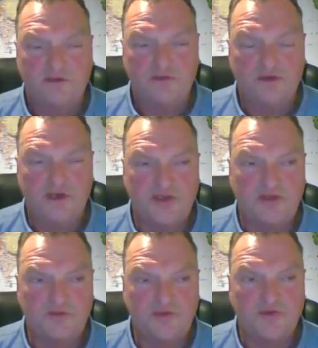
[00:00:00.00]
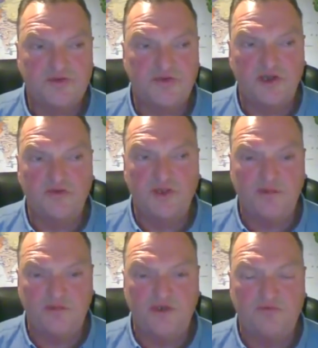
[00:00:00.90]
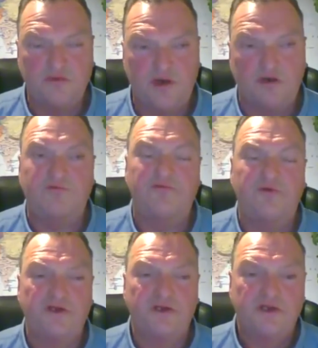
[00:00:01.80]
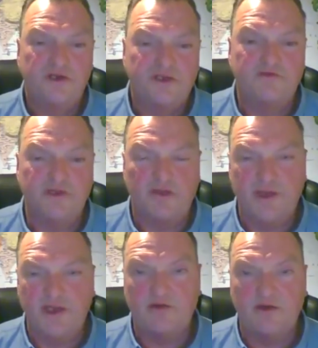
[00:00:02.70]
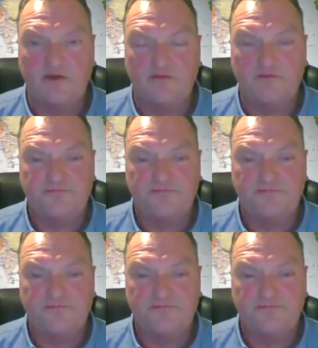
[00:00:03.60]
which I think puts so many people off giving up alcohol.